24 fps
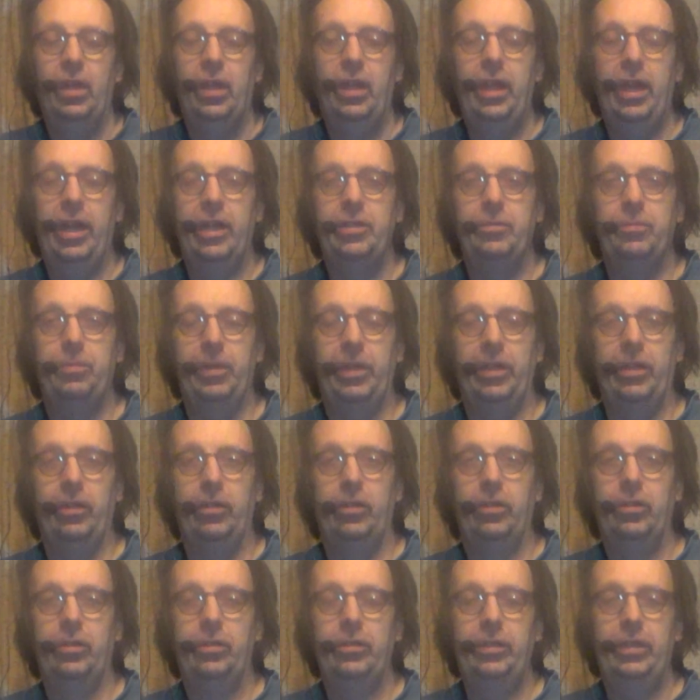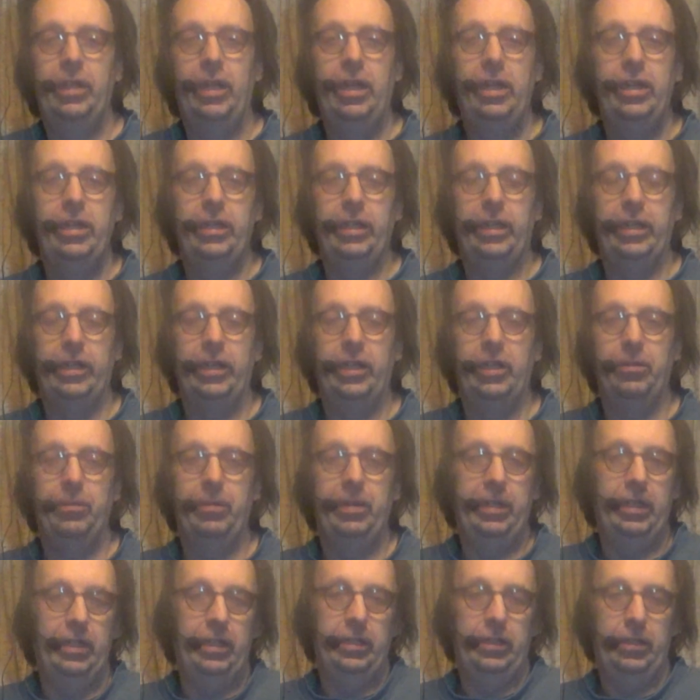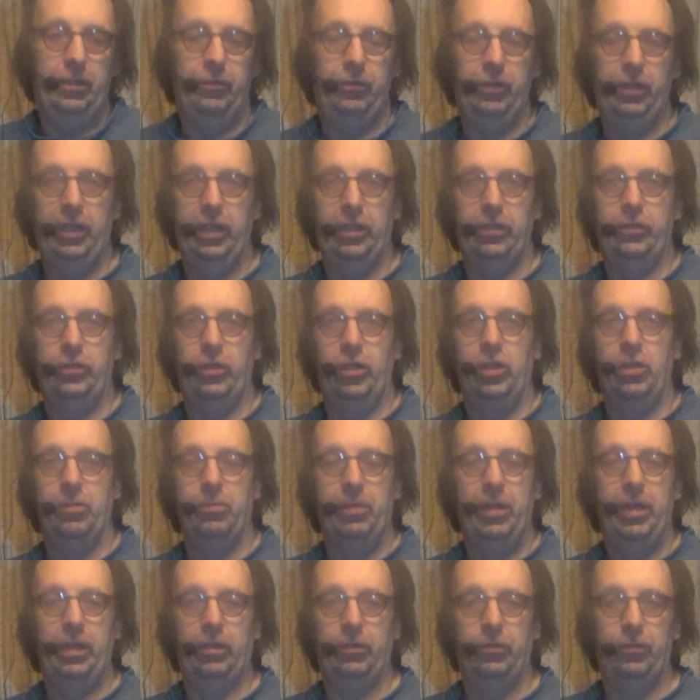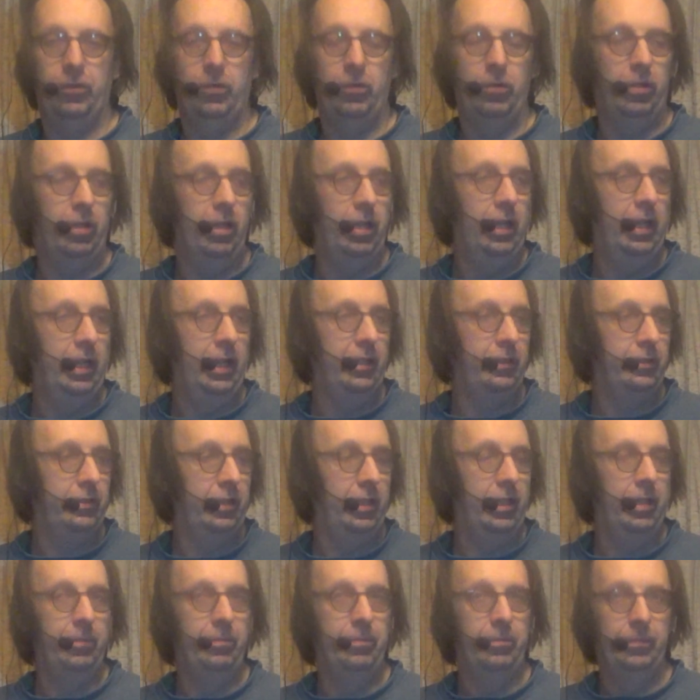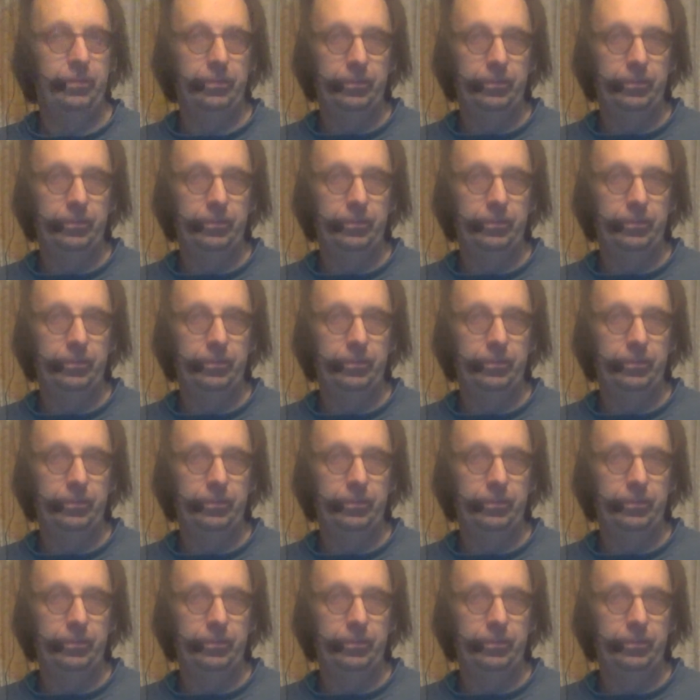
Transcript: That's better. Now you can hear me. I forgot to turn the microphone on last time.